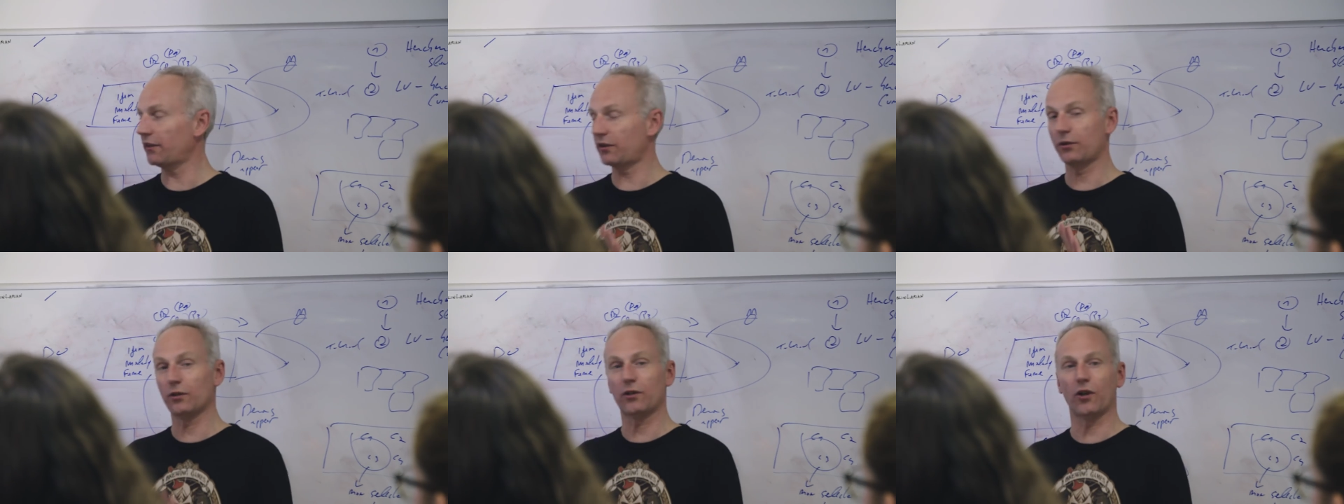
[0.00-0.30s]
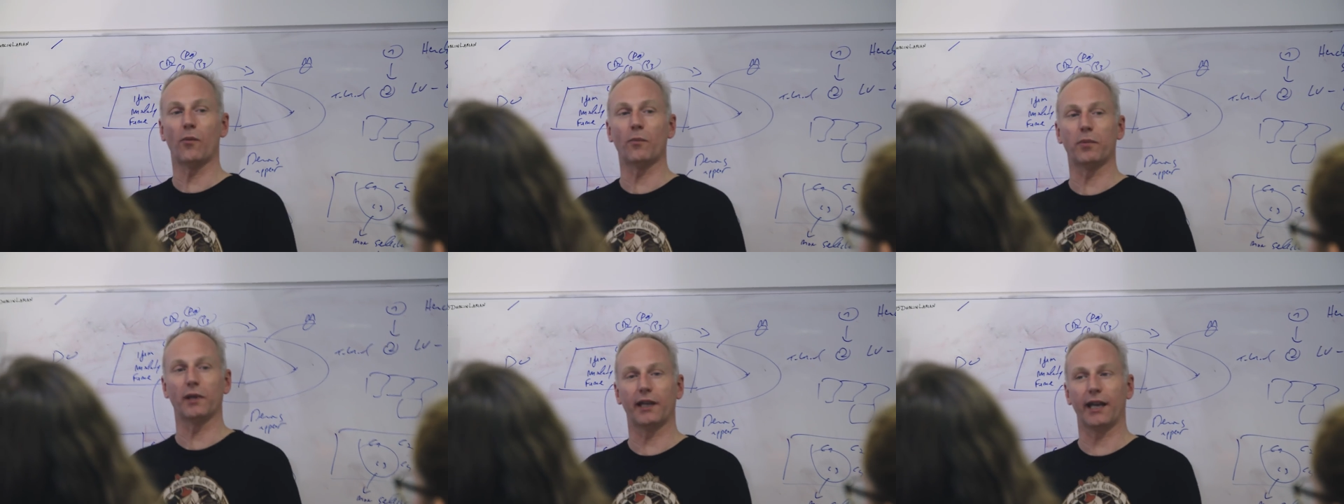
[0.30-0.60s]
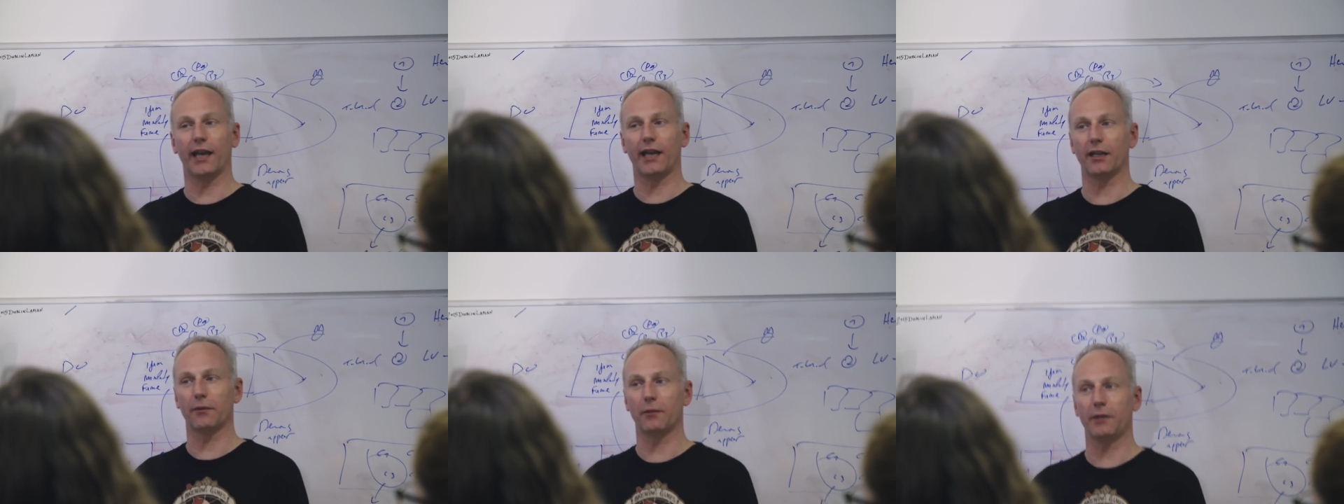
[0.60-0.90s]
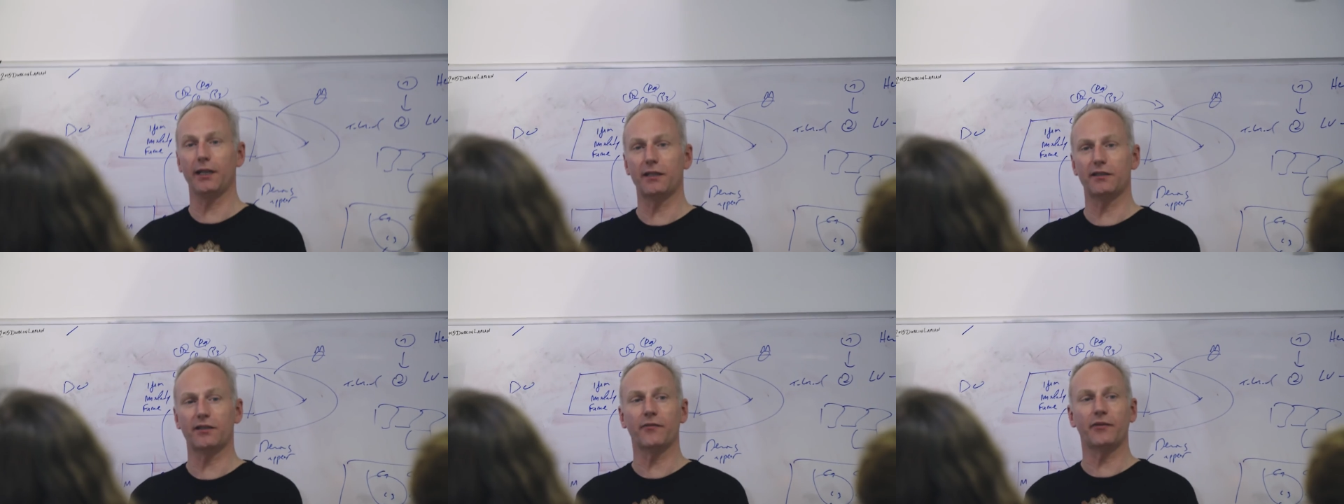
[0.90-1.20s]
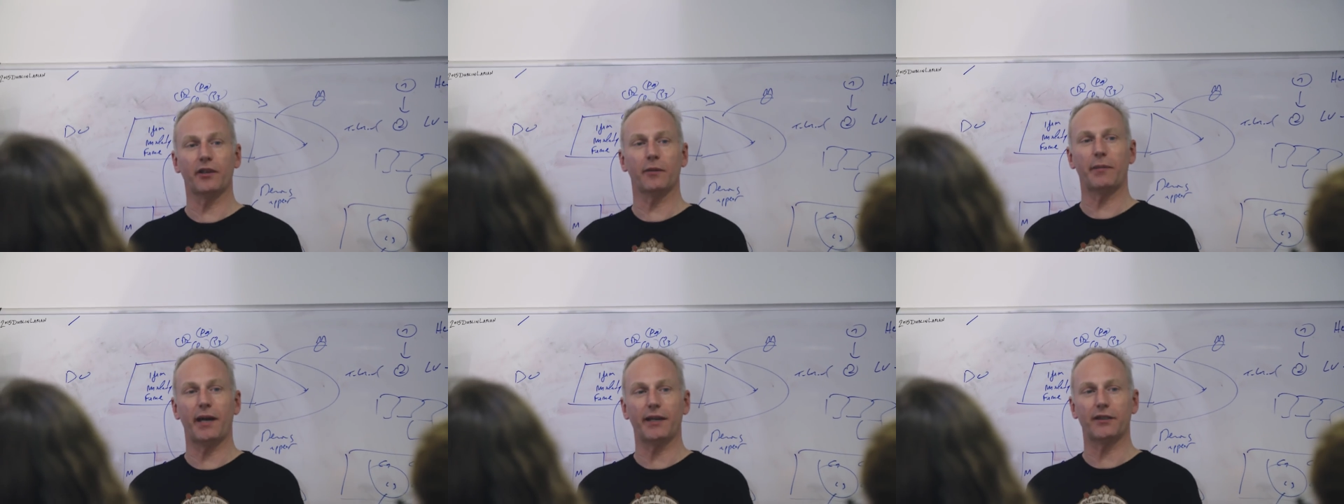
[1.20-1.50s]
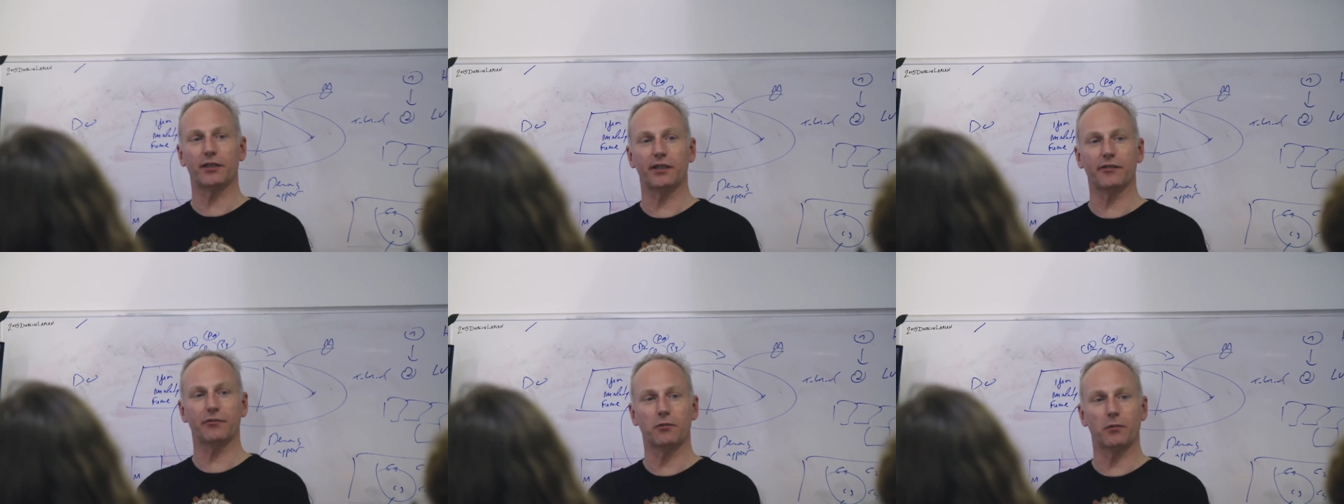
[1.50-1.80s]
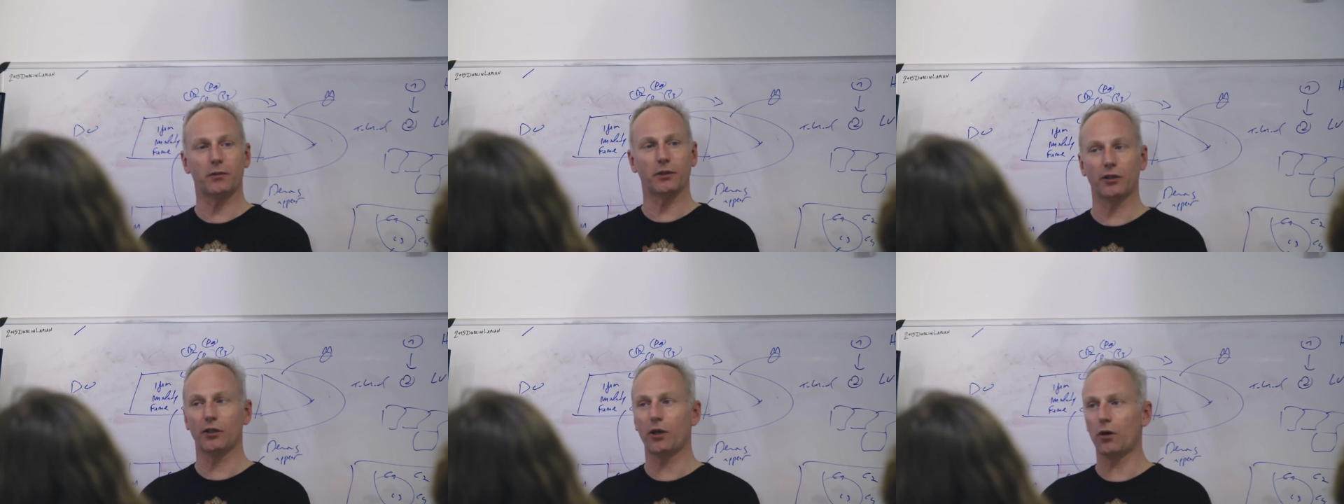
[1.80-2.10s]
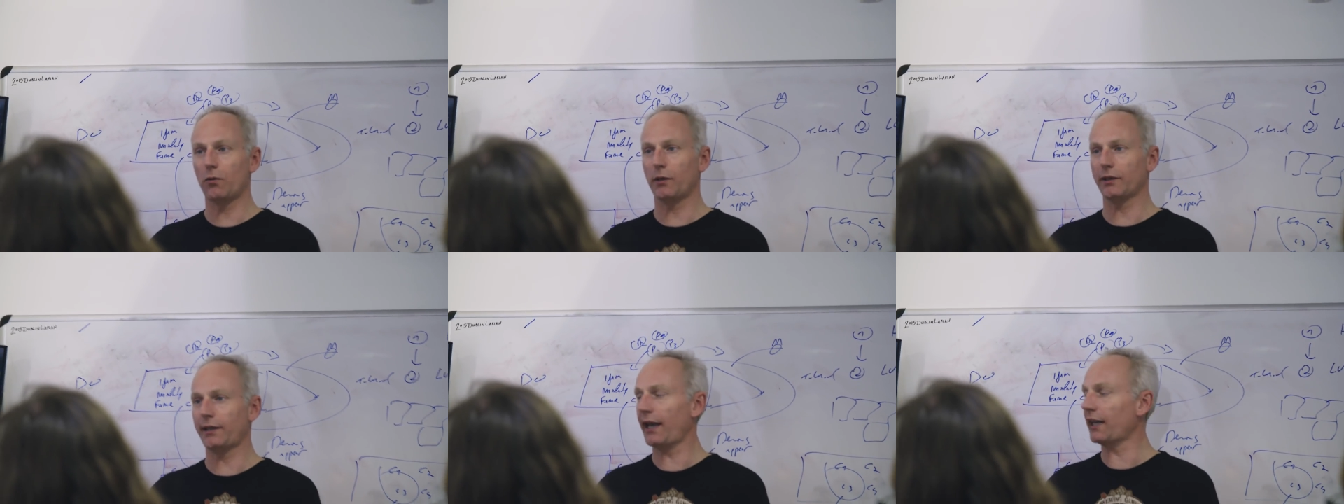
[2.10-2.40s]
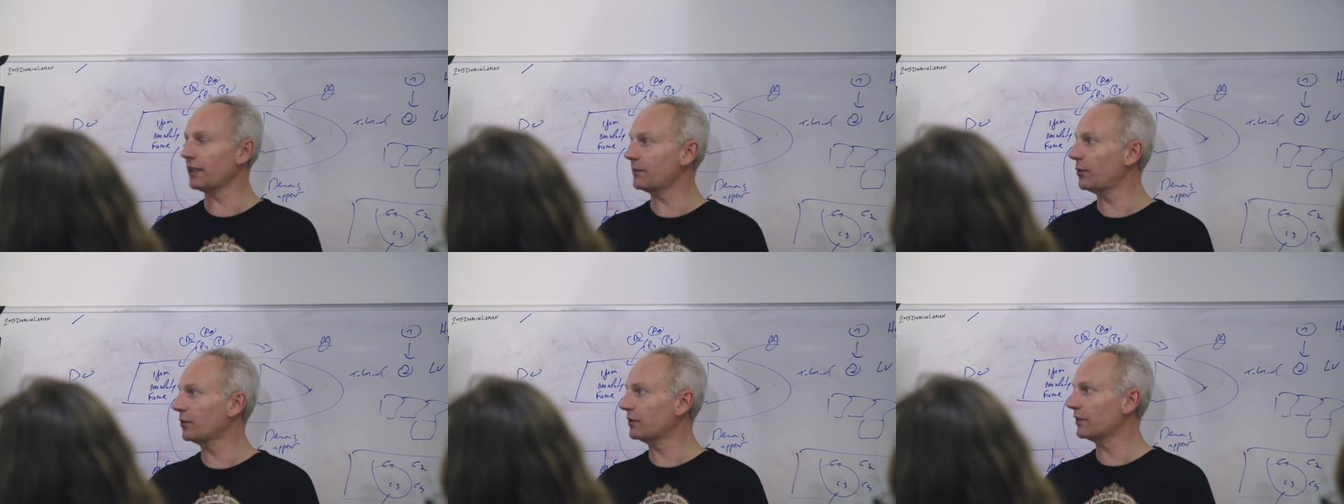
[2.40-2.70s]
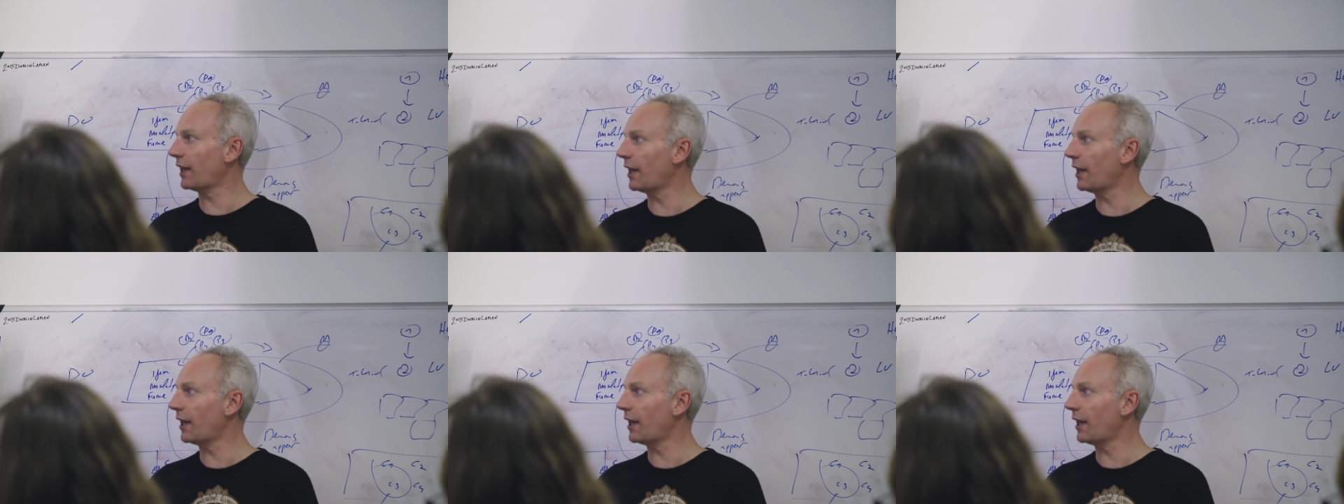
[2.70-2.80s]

It's too complicated. We need something better if we want to know what Xbox